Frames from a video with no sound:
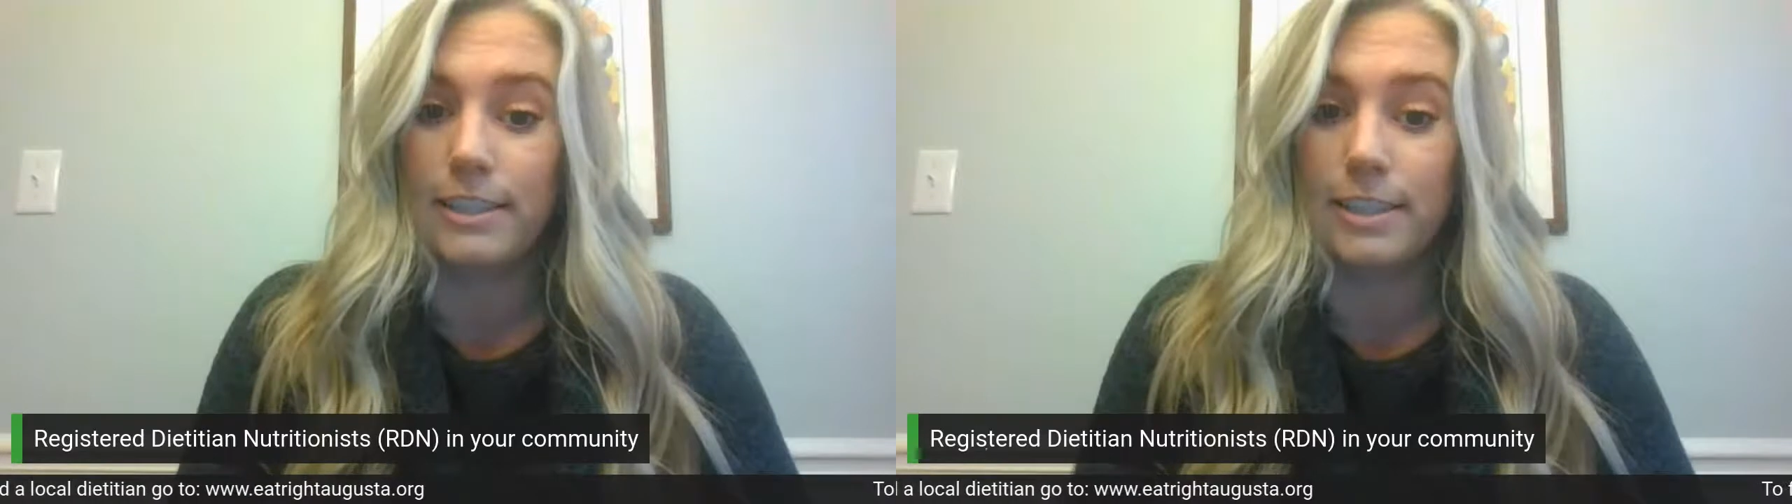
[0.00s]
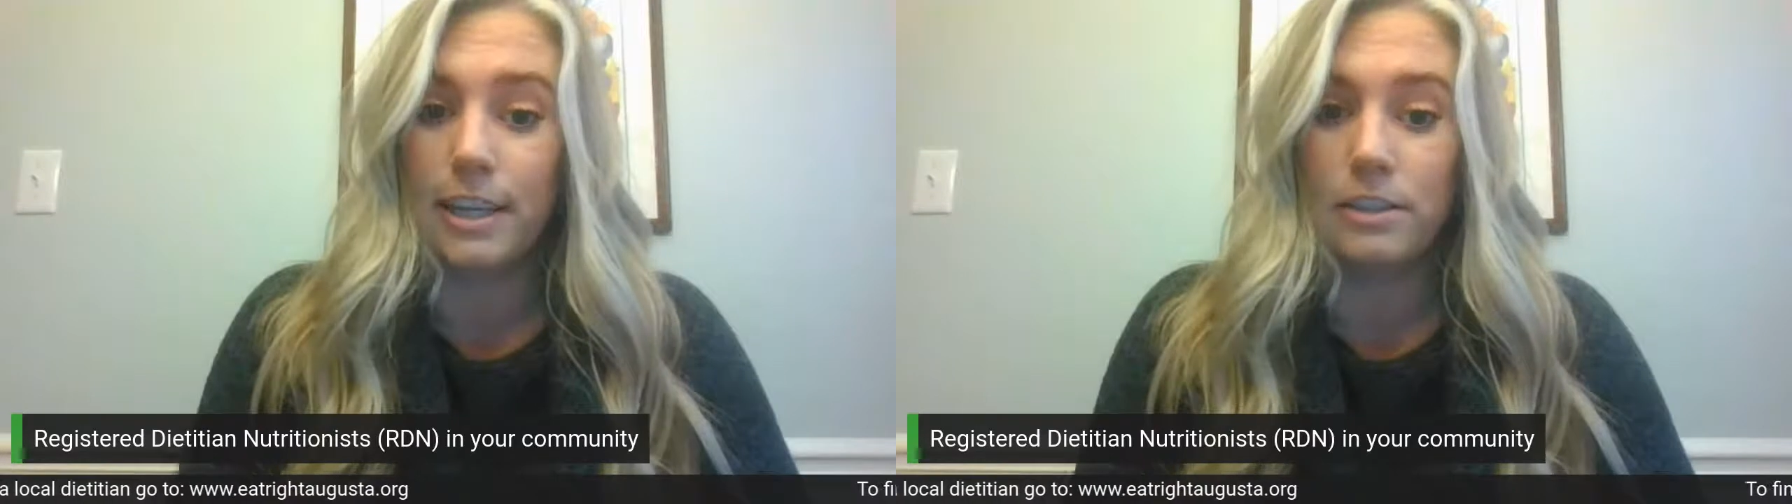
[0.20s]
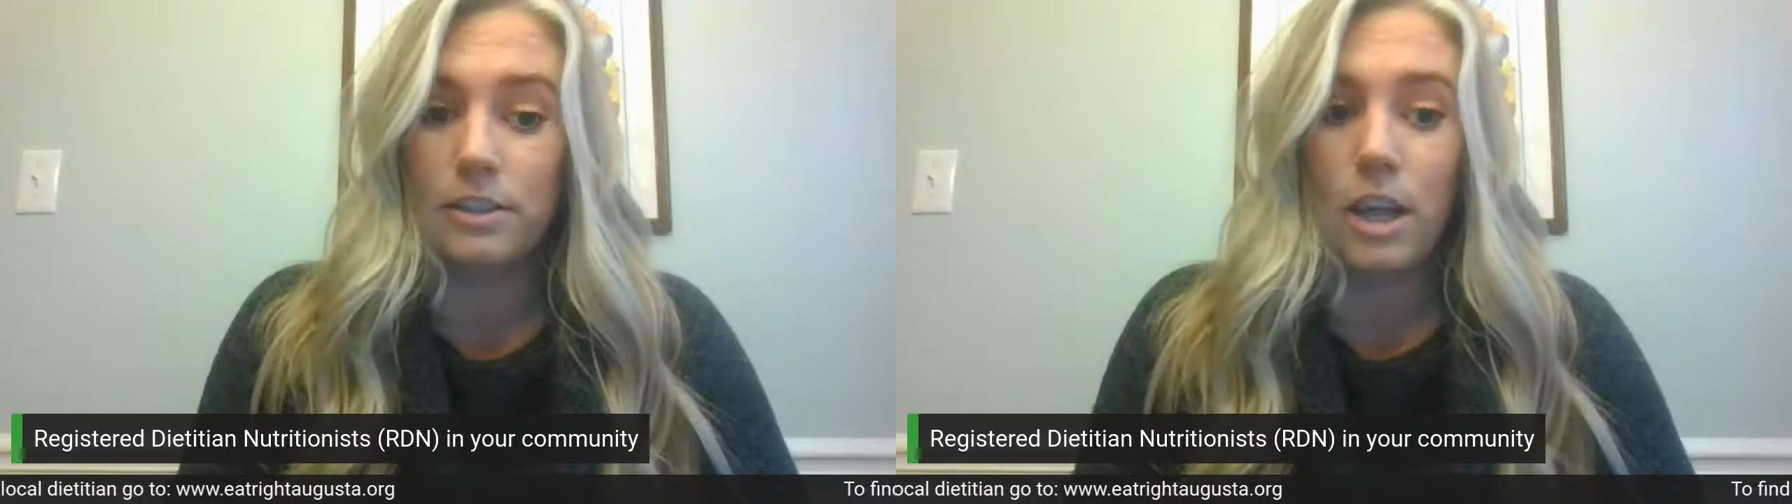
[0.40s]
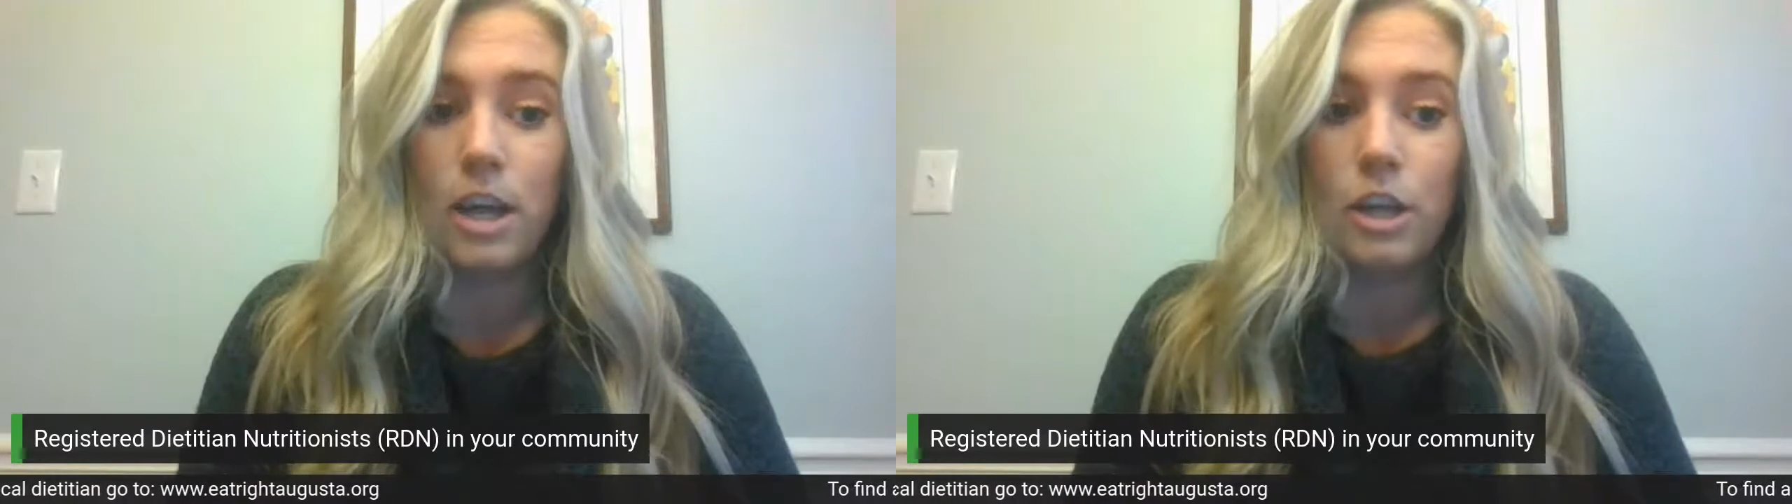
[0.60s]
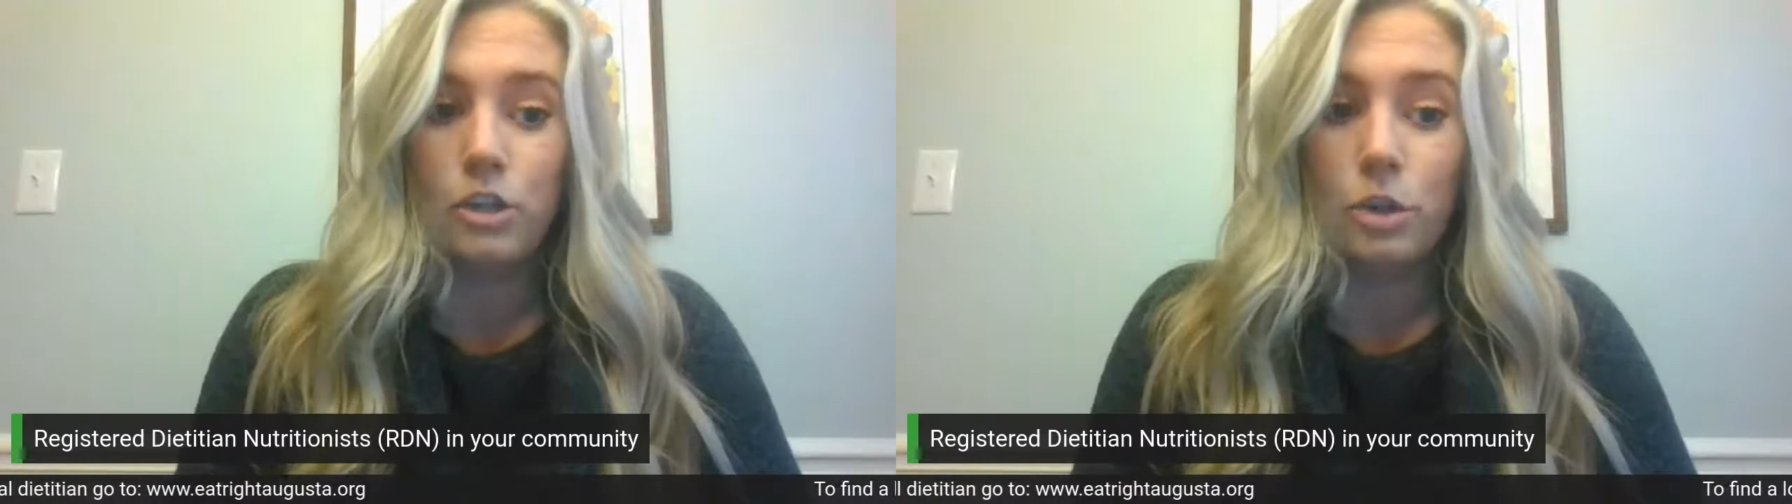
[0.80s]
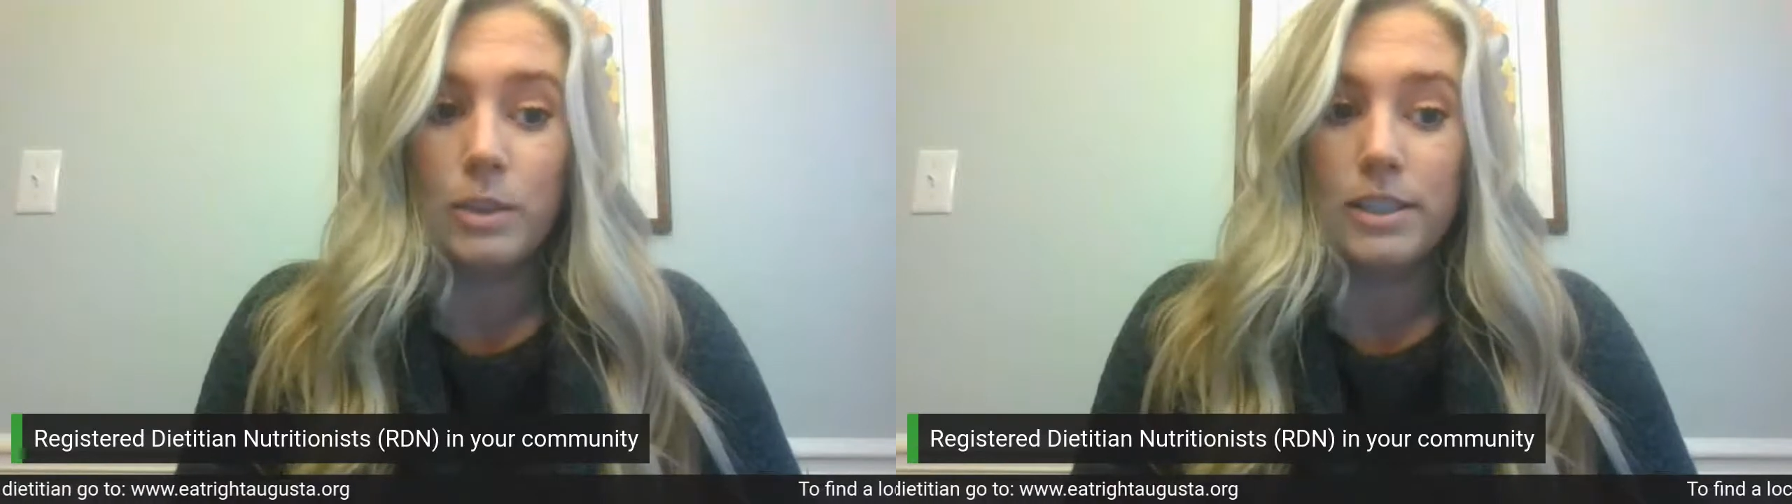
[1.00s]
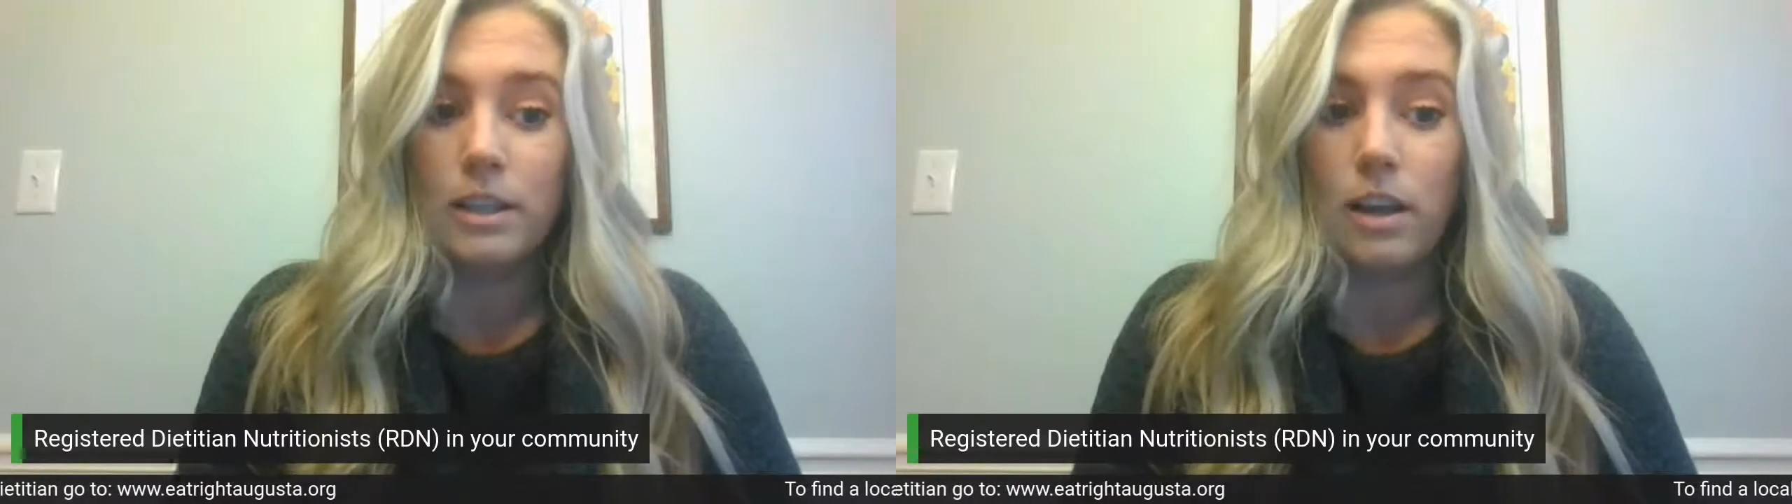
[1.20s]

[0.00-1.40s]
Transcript: States. So we see a